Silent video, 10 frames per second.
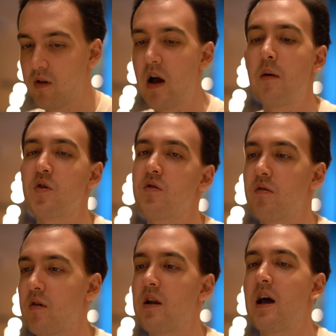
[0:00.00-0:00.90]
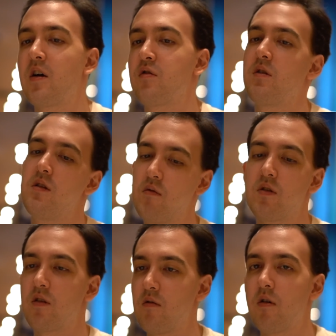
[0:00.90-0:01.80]
you know, how much are they going to actually use
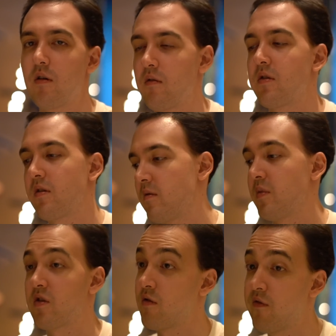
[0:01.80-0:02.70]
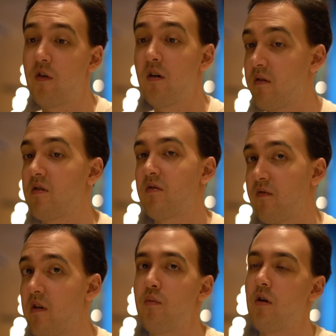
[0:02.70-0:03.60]
the QR code system. But so far it's
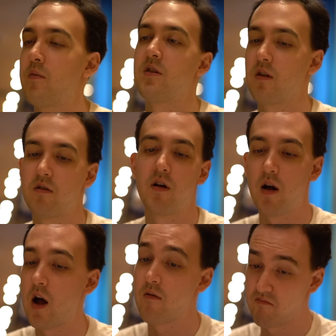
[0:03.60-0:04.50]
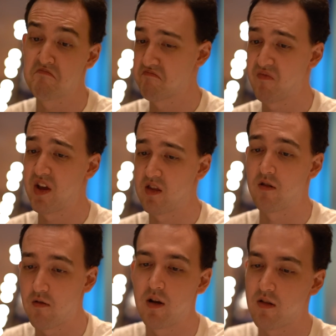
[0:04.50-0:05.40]
very promising, so I think it's a
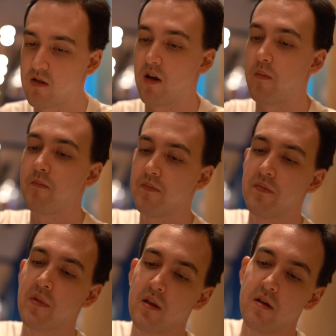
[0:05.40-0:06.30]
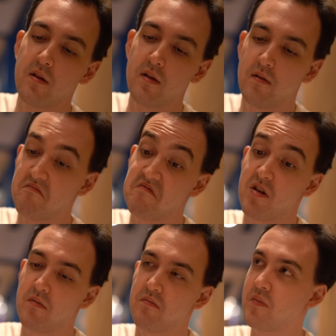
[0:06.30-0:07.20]
great step.
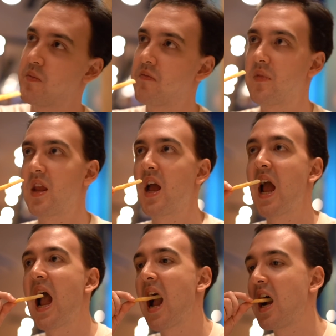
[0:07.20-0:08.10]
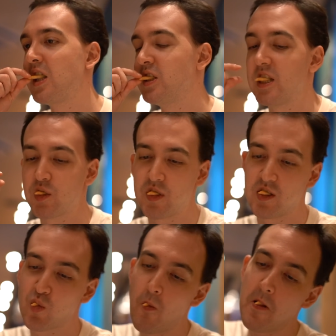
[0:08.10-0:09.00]
Yeah. Yes,
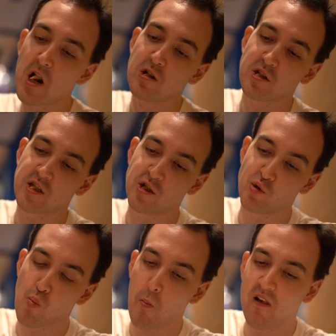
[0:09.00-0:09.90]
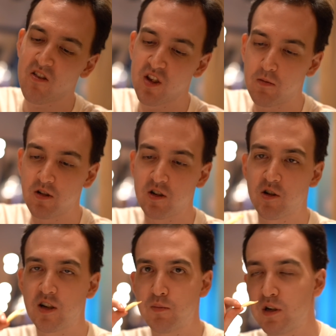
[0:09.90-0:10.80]
right. So next thing I wanted to
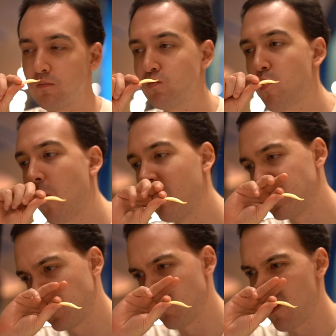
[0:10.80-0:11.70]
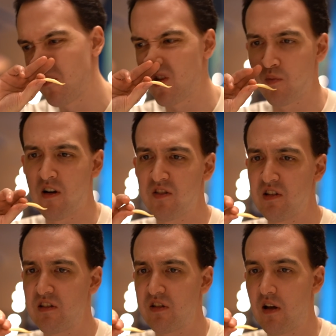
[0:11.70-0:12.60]
talk about, which might be
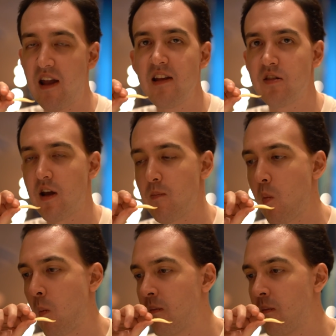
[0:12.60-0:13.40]
surprising, is 8Dan.